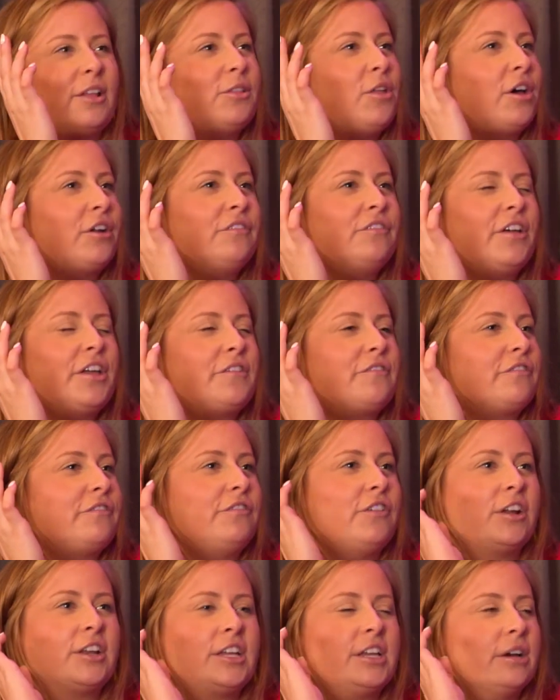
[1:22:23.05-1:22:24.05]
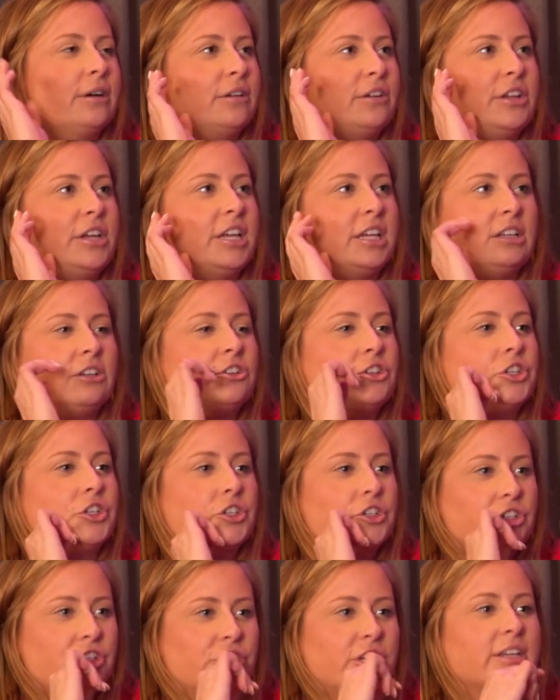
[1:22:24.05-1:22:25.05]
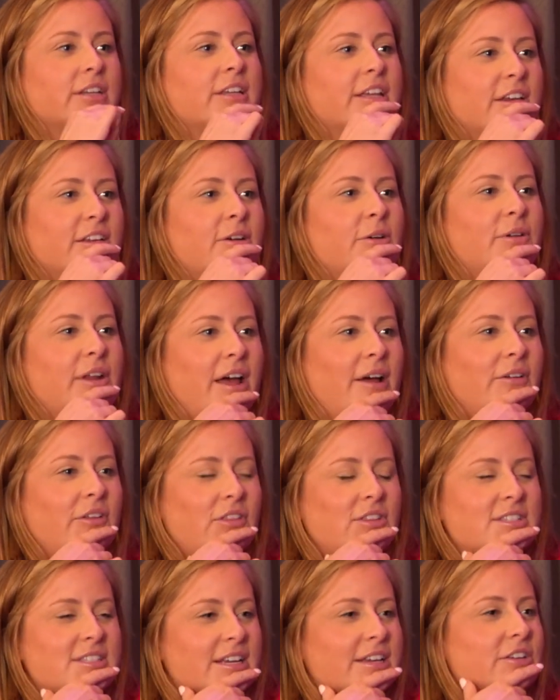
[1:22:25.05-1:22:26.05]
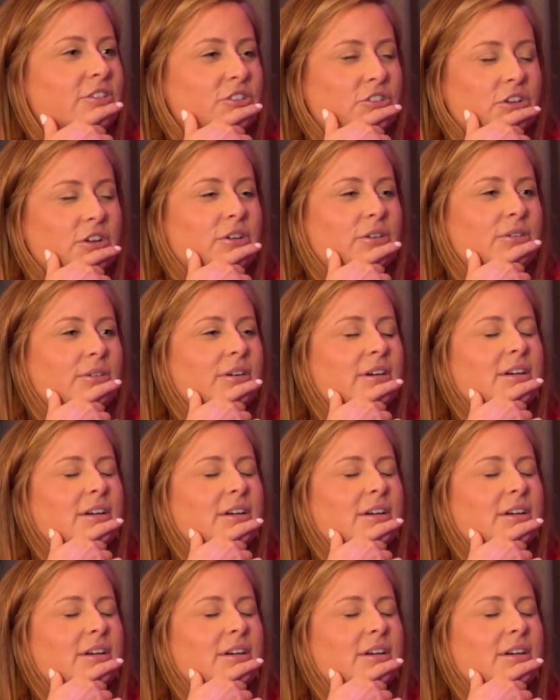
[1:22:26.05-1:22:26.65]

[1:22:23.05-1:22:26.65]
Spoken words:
A lot of funny unhinged shit can go down in the second show.